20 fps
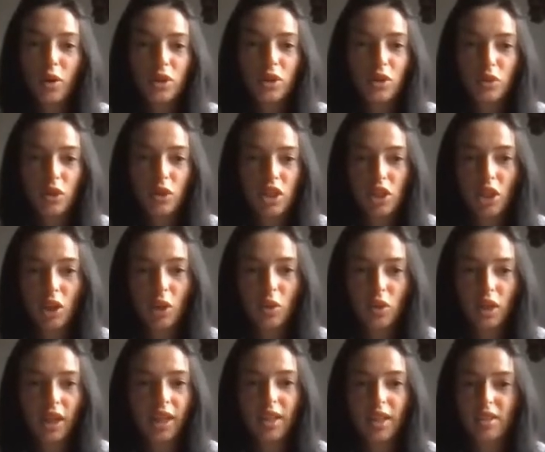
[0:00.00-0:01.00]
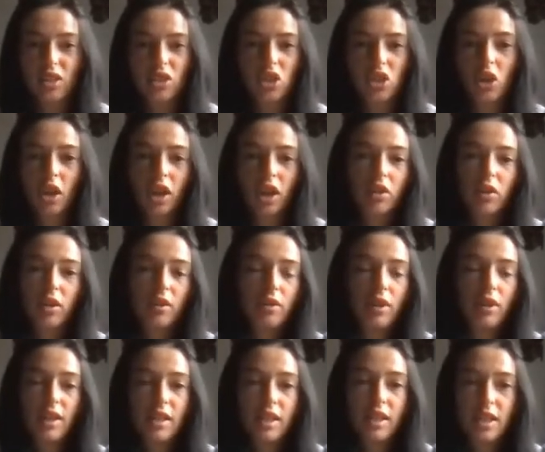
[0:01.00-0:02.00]
how to reach out, like, as a child or
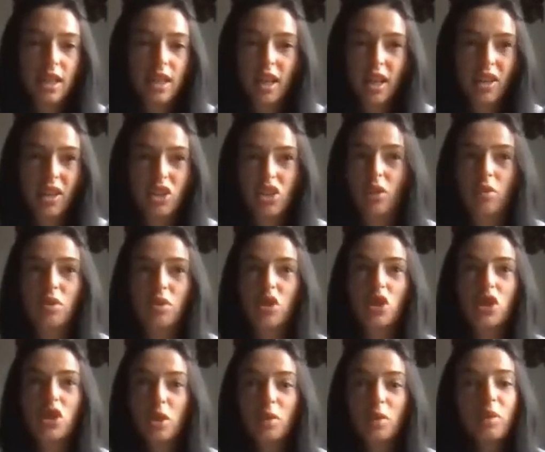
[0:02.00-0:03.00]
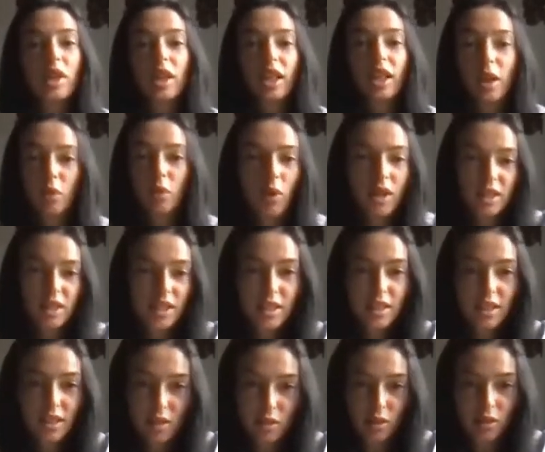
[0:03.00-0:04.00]
even as a teenager. It was just something that
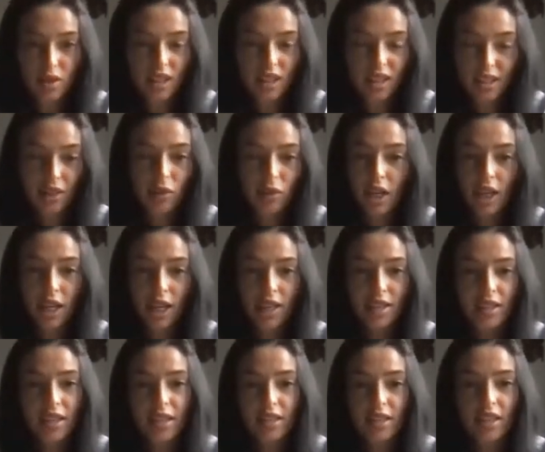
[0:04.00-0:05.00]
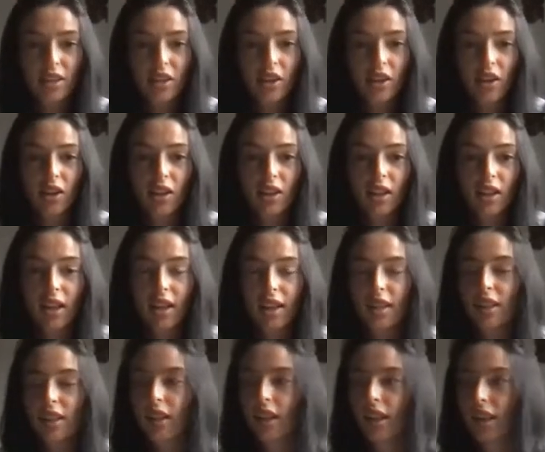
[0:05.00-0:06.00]
didn't really exist in Ireland,
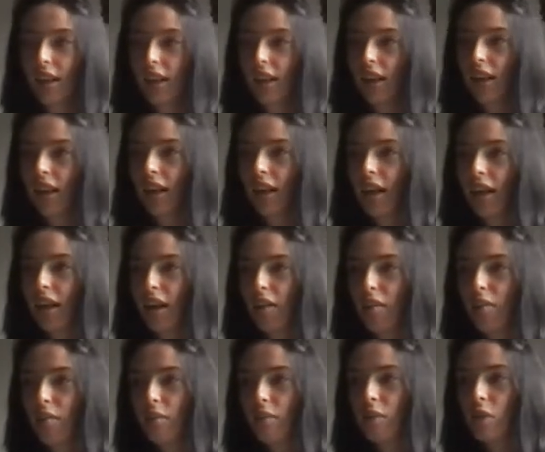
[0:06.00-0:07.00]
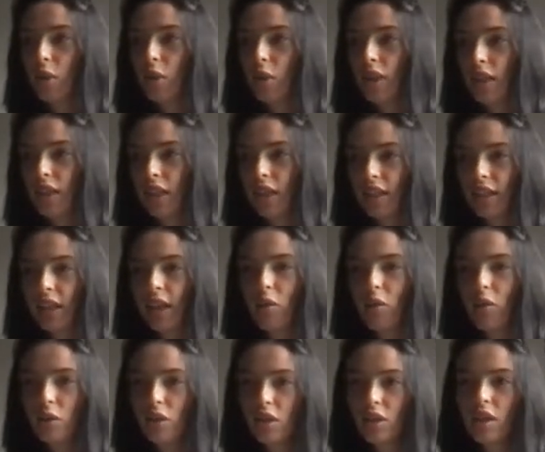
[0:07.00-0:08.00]
like. So I think
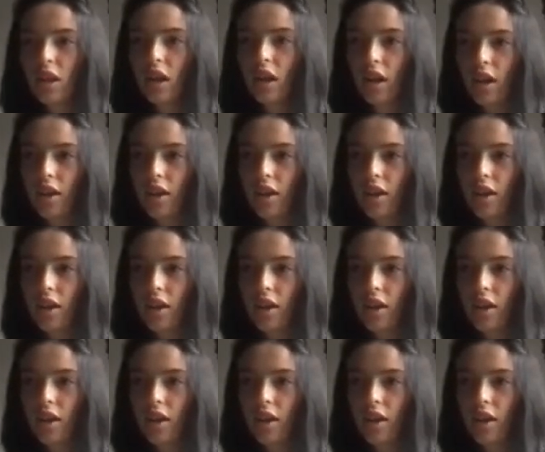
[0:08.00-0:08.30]
that was